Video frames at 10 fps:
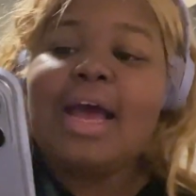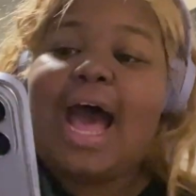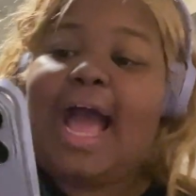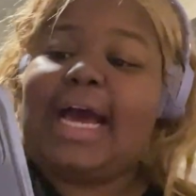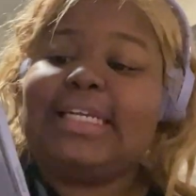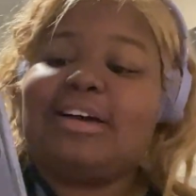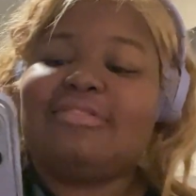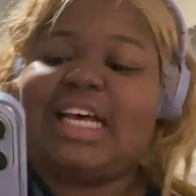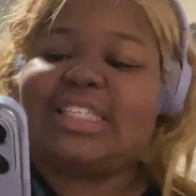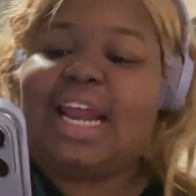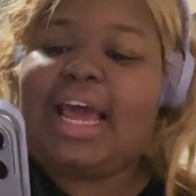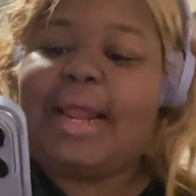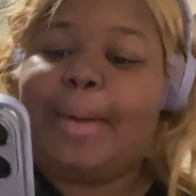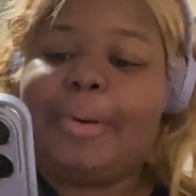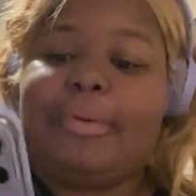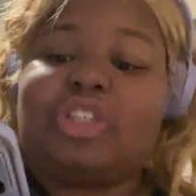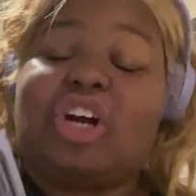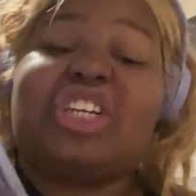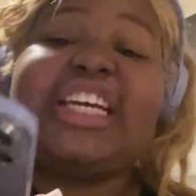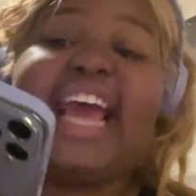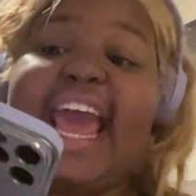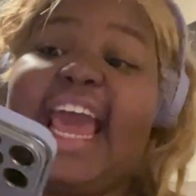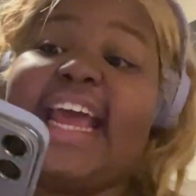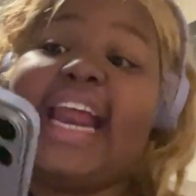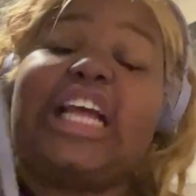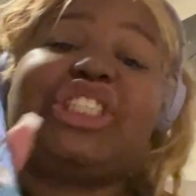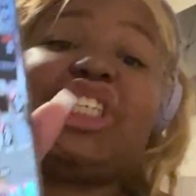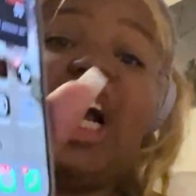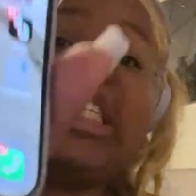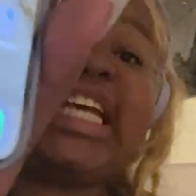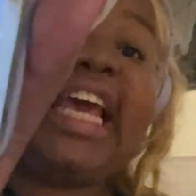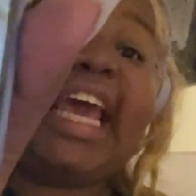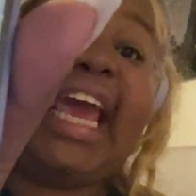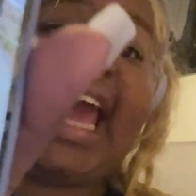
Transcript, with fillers: I got these hoes yesterday, and I put them on charger yet, and they just hit